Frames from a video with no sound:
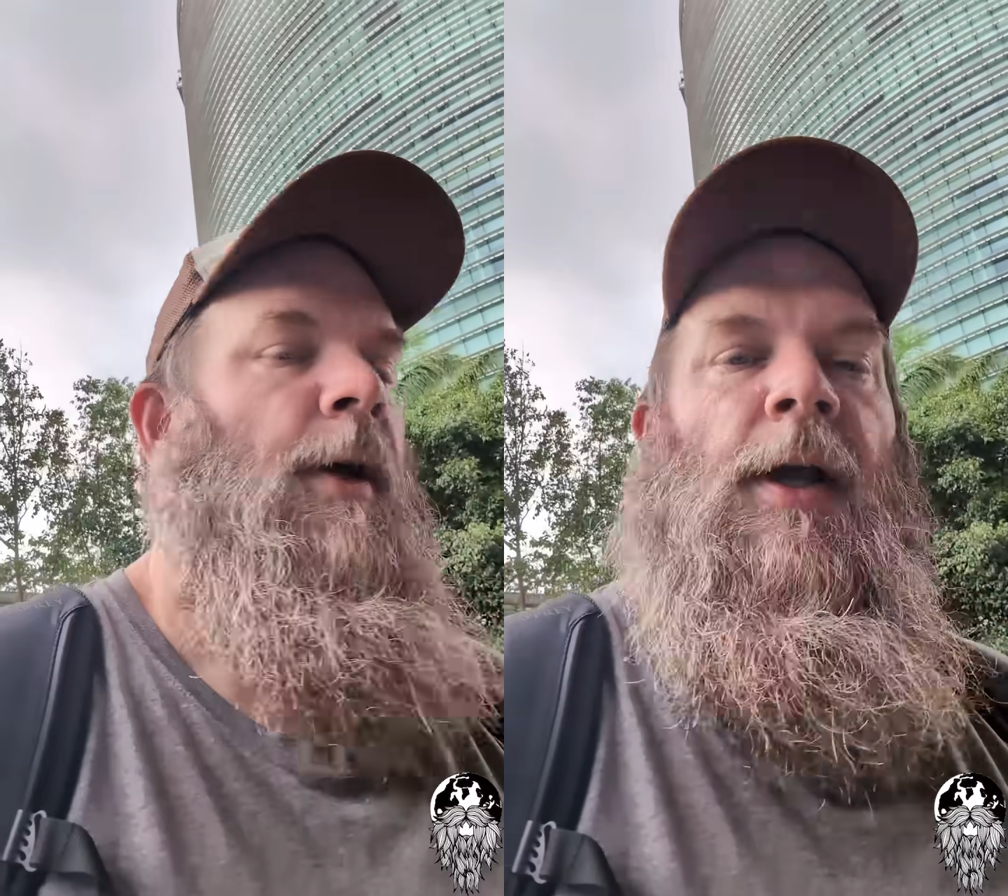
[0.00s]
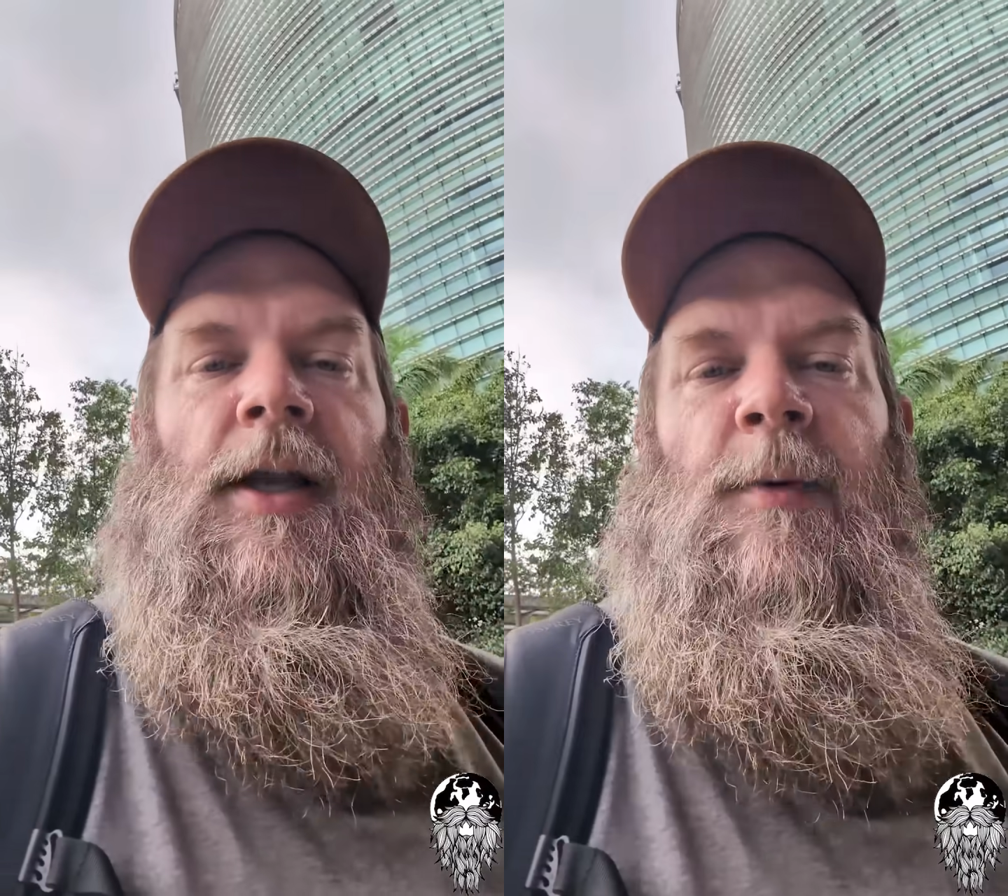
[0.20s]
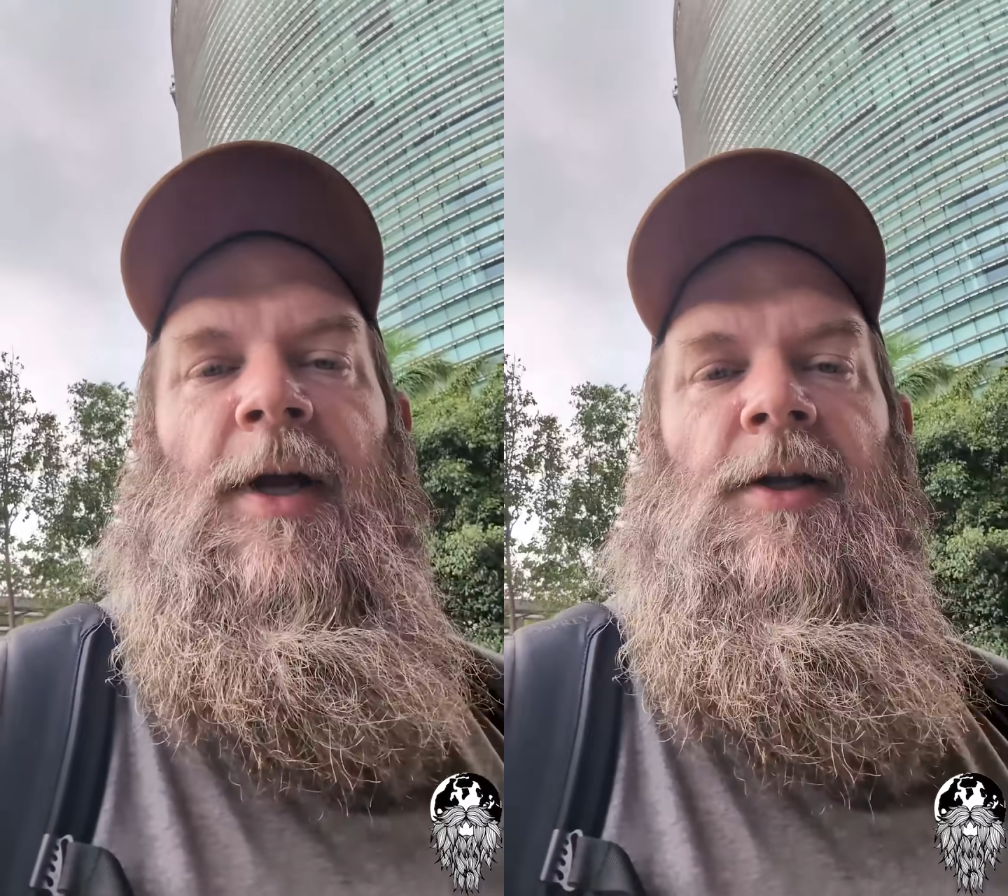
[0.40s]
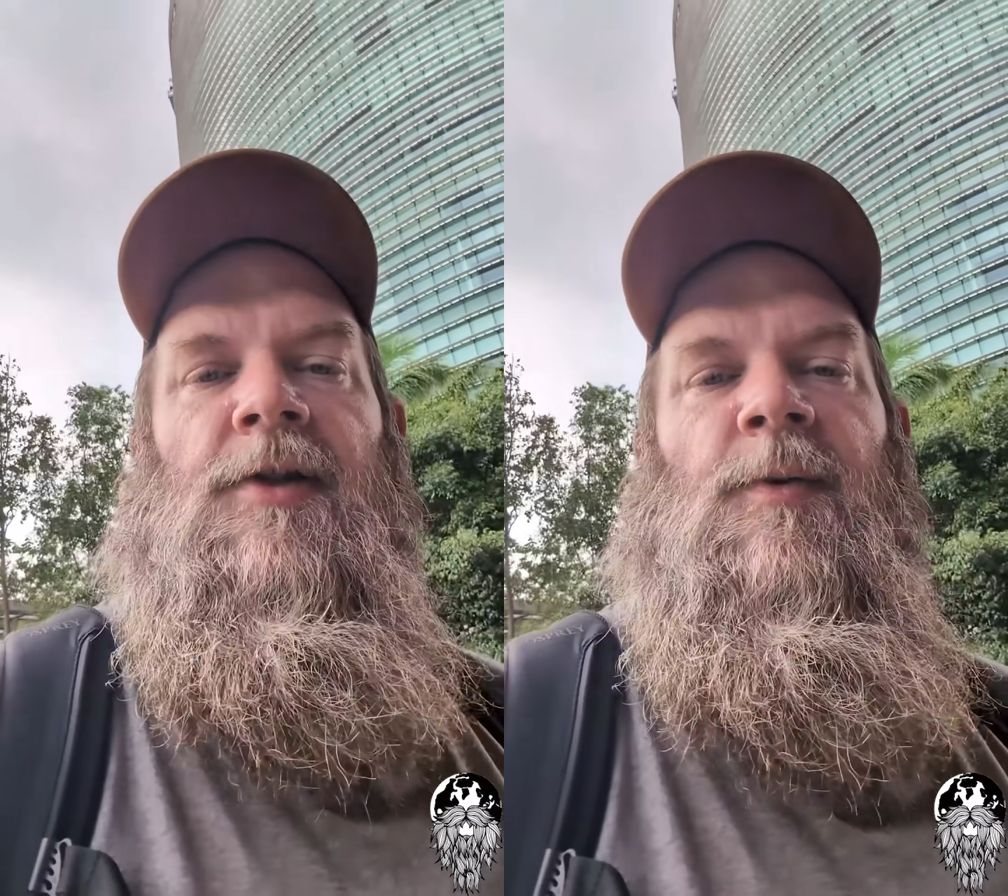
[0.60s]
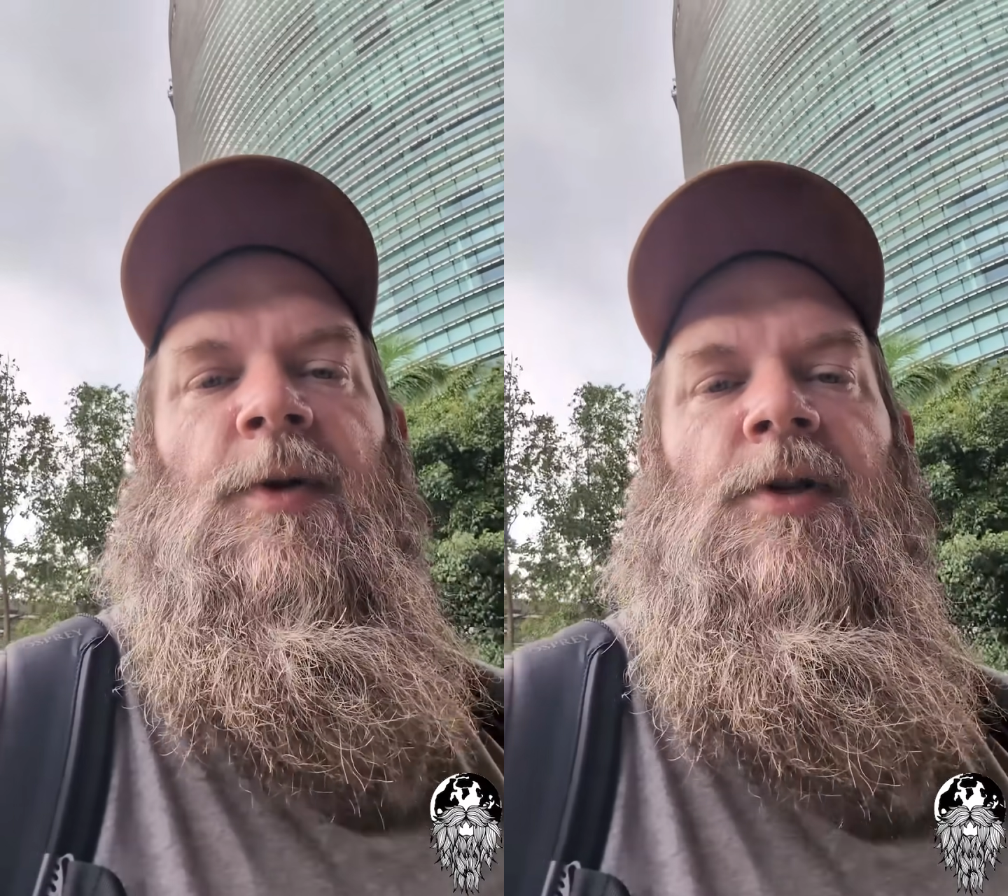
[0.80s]
Anyway,
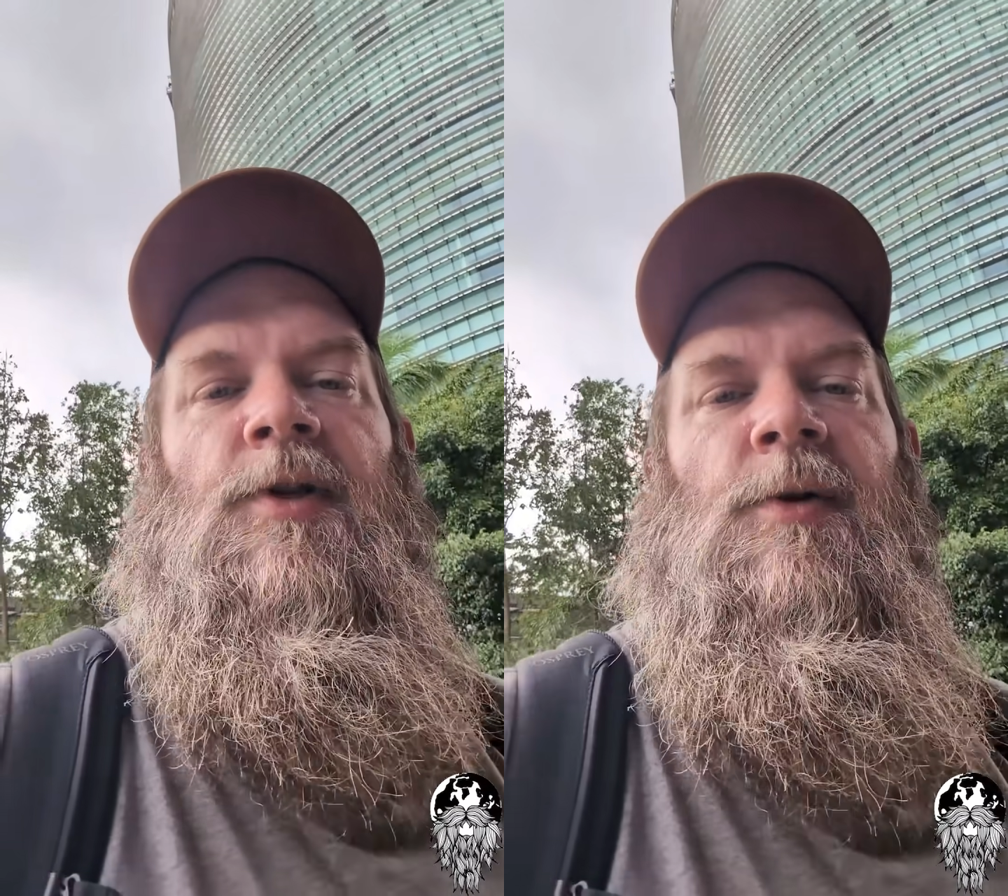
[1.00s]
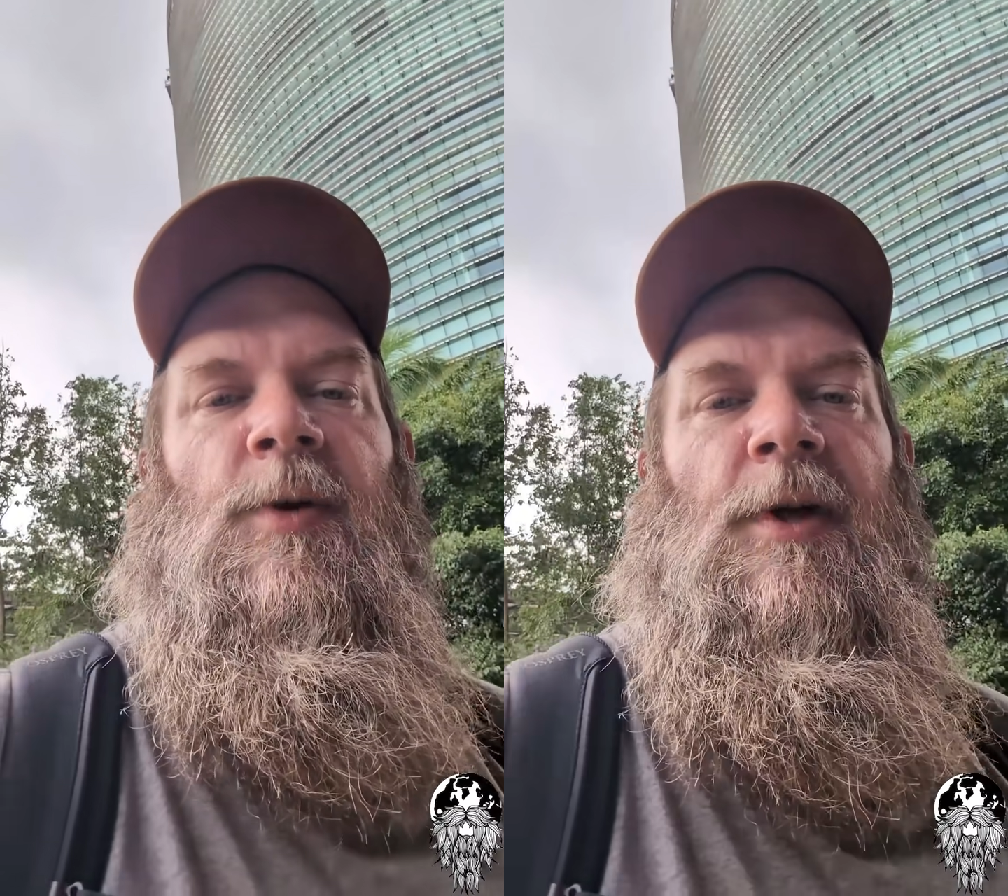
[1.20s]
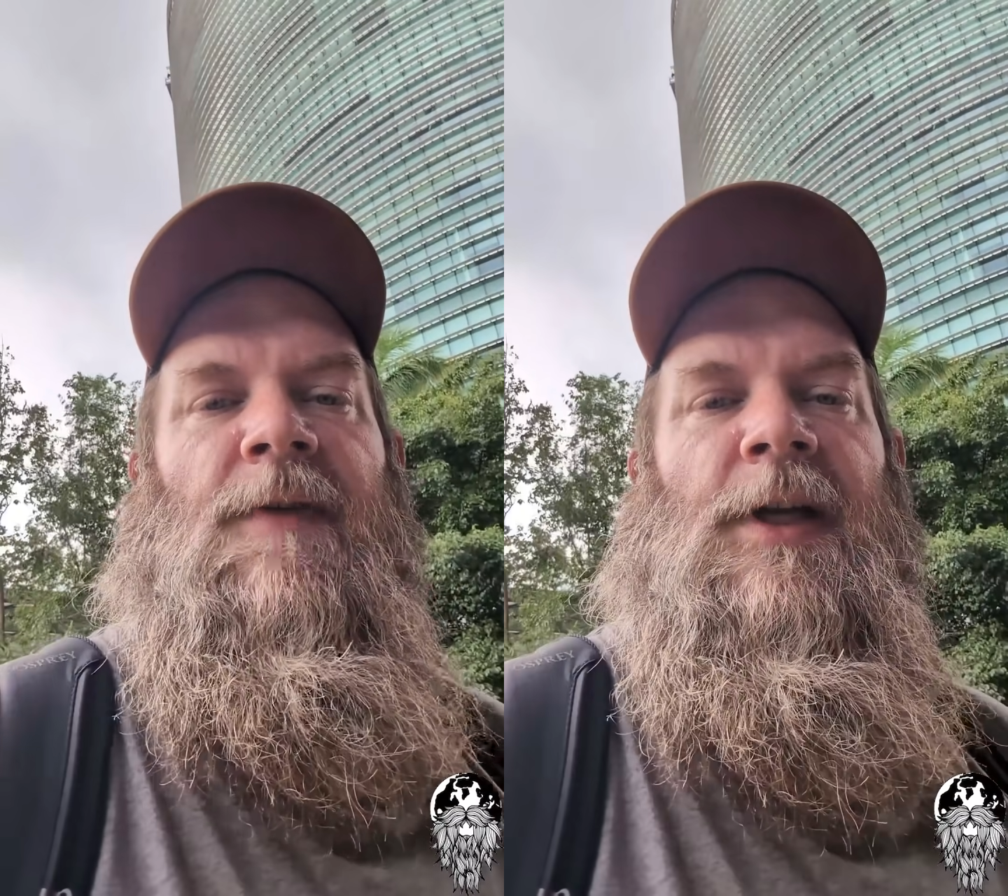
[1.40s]
just wanted to shoot a quick